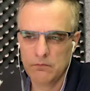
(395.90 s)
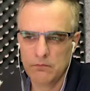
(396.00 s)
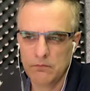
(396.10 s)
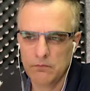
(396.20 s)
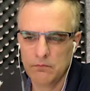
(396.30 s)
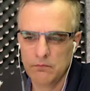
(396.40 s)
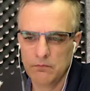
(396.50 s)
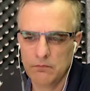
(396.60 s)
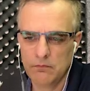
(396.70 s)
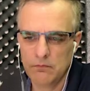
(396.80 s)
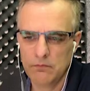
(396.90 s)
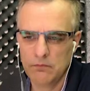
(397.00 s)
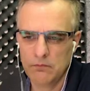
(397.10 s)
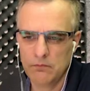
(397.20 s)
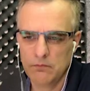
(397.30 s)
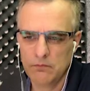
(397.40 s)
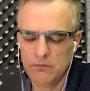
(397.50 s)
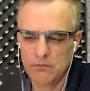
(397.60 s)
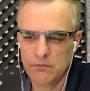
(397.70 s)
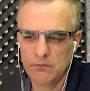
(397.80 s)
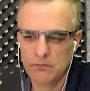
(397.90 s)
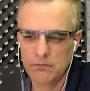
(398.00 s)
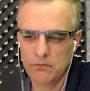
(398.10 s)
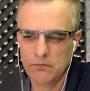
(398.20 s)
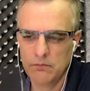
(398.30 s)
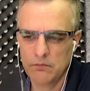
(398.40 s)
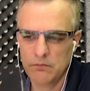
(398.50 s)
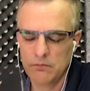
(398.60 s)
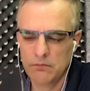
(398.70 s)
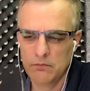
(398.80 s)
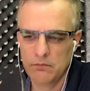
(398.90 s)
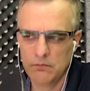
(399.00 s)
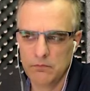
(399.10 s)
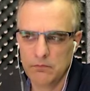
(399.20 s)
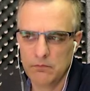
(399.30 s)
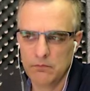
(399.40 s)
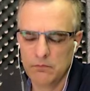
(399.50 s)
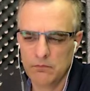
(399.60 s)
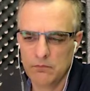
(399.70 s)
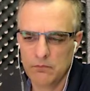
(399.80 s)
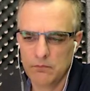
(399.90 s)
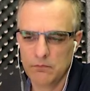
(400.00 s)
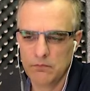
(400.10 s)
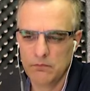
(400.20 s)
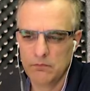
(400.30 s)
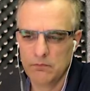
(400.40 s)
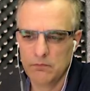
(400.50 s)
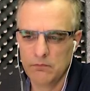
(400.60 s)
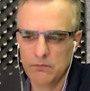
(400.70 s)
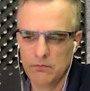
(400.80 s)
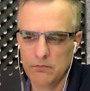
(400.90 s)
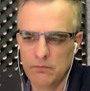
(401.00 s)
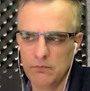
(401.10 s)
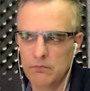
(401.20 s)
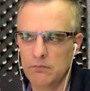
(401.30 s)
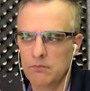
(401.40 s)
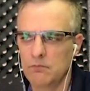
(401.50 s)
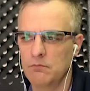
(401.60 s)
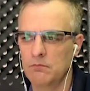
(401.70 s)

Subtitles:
The person shown says nothing.